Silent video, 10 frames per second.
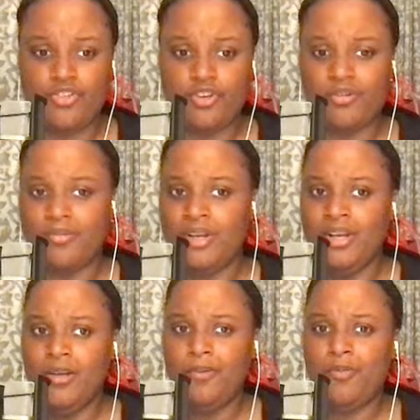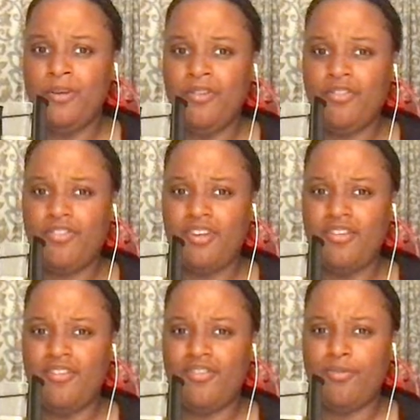to. We experience
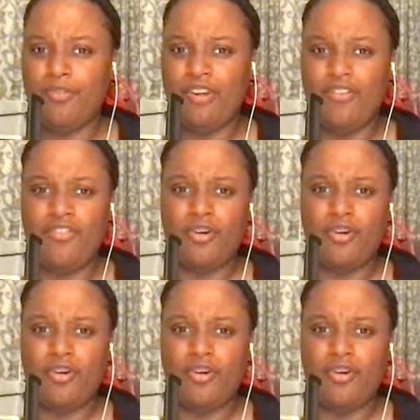these 3 phases